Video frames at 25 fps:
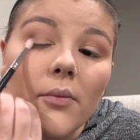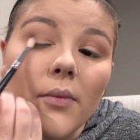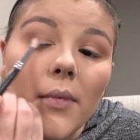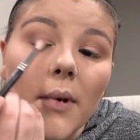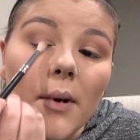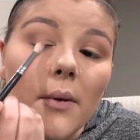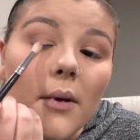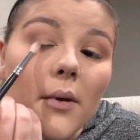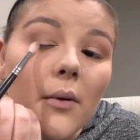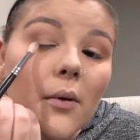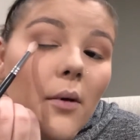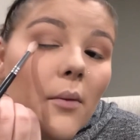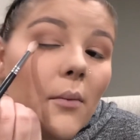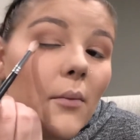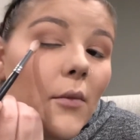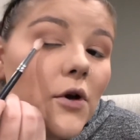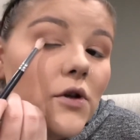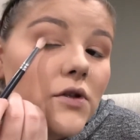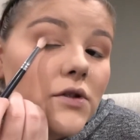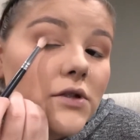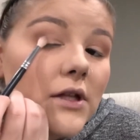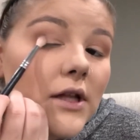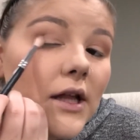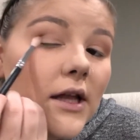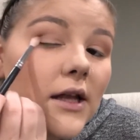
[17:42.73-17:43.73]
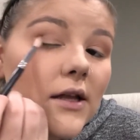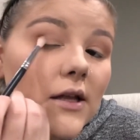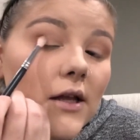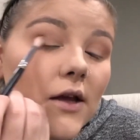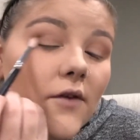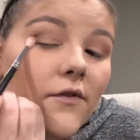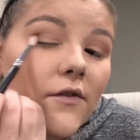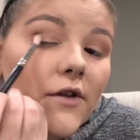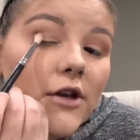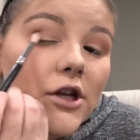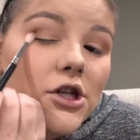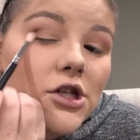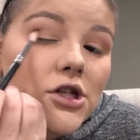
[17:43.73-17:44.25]
But we want most of that
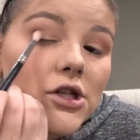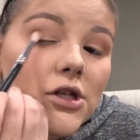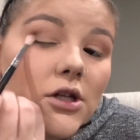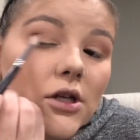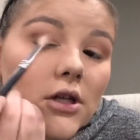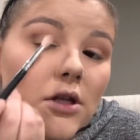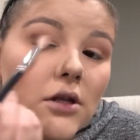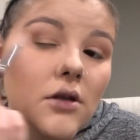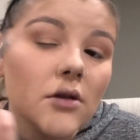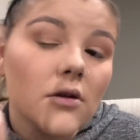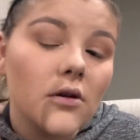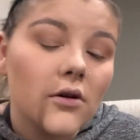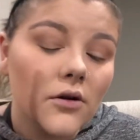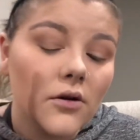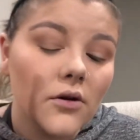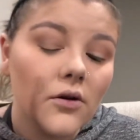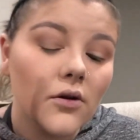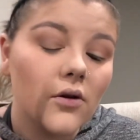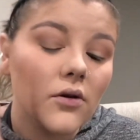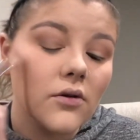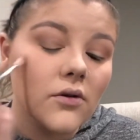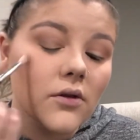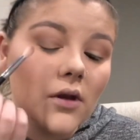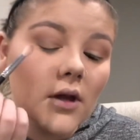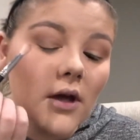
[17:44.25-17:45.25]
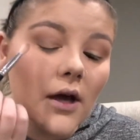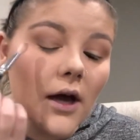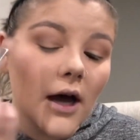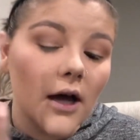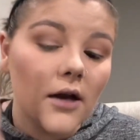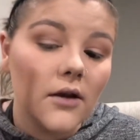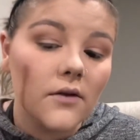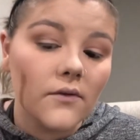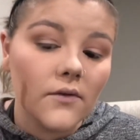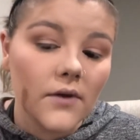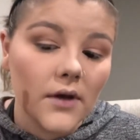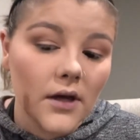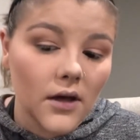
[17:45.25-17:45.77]
definition in the
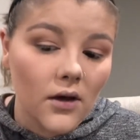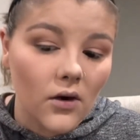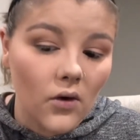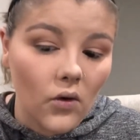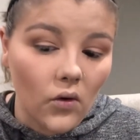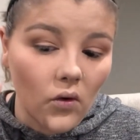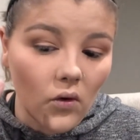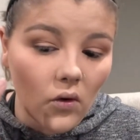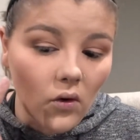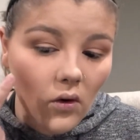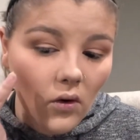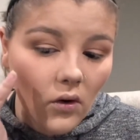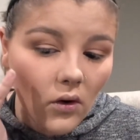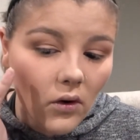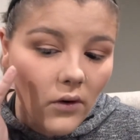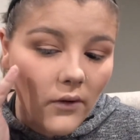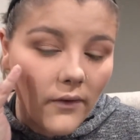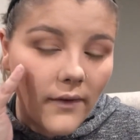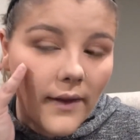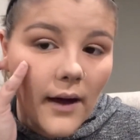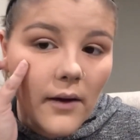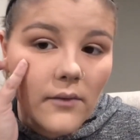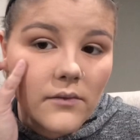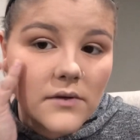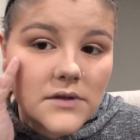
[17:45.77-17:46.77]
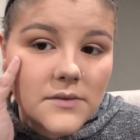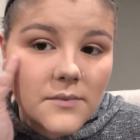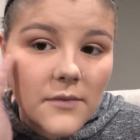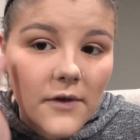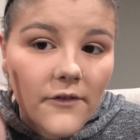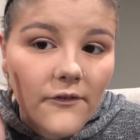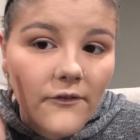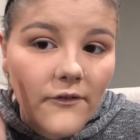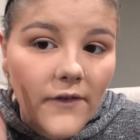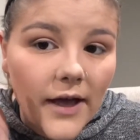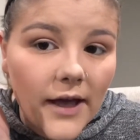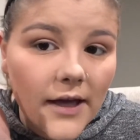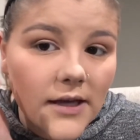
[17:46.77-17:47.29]
outer V. Ooh, that was my
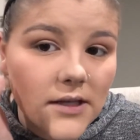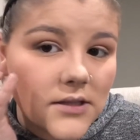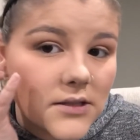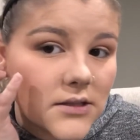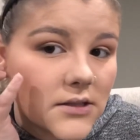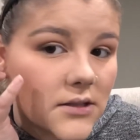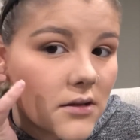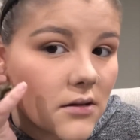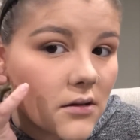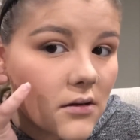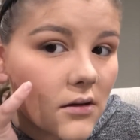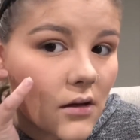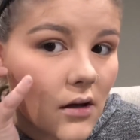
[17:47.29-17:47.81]
face.